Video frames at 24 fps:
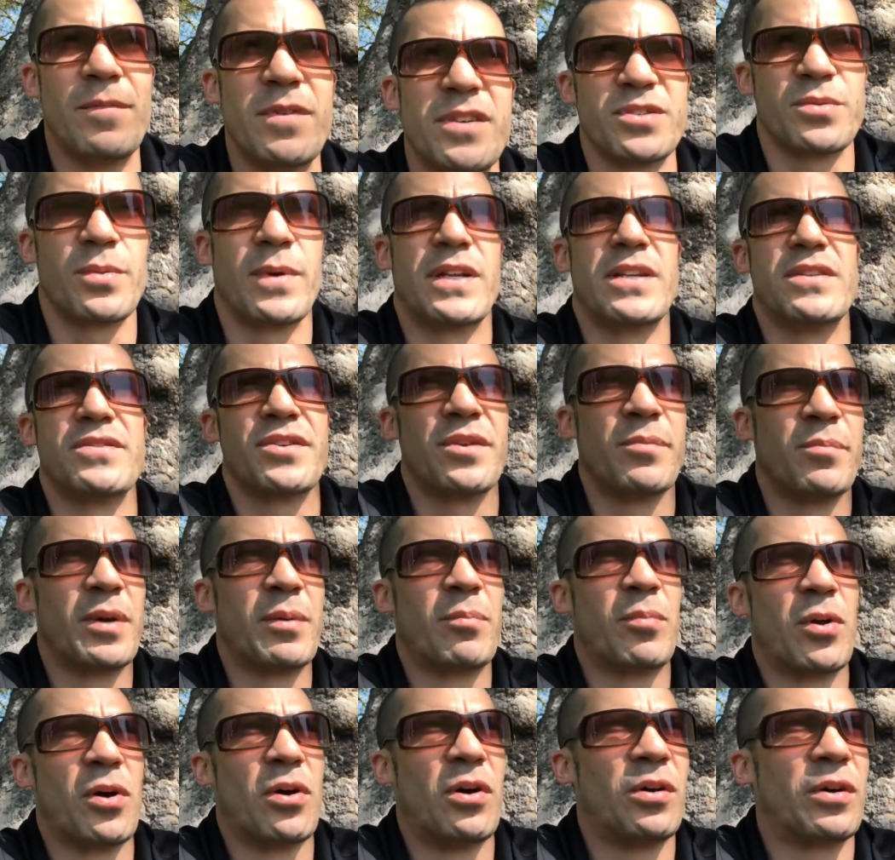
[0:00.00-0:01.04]
as well as on my
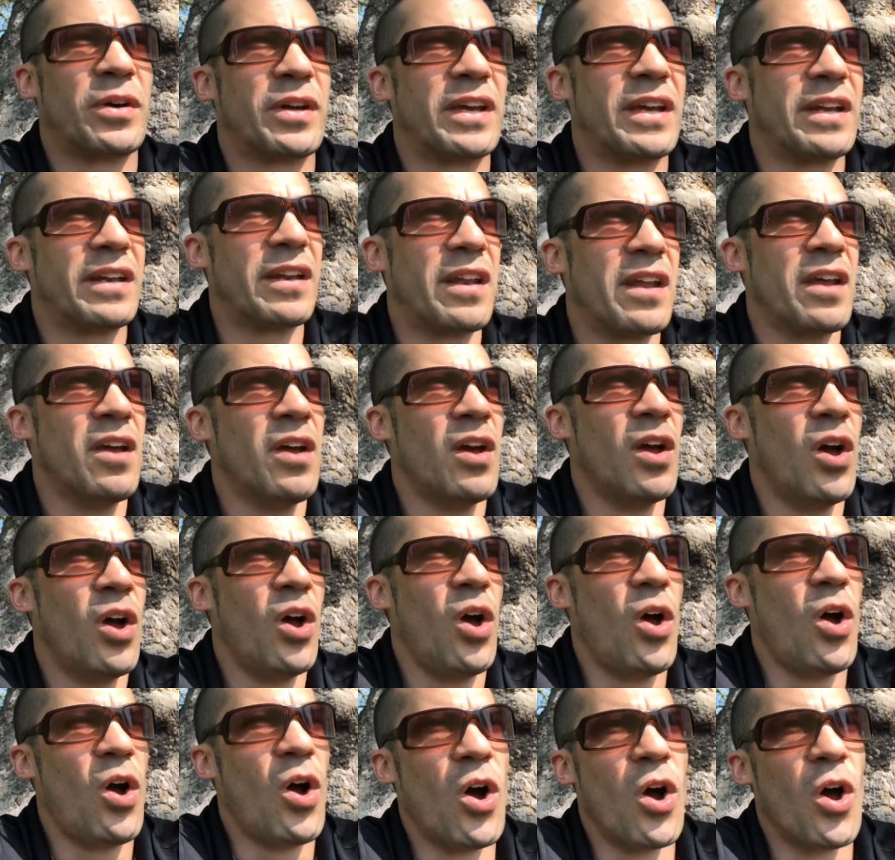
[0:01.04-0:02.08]
blog and
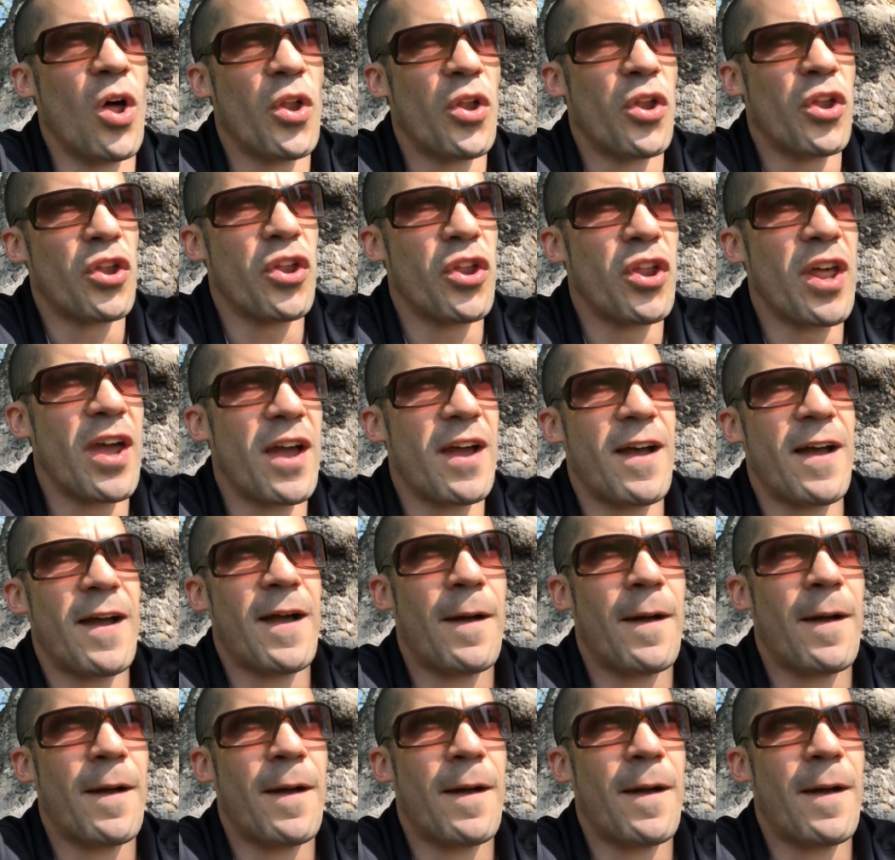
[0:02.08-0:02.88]
on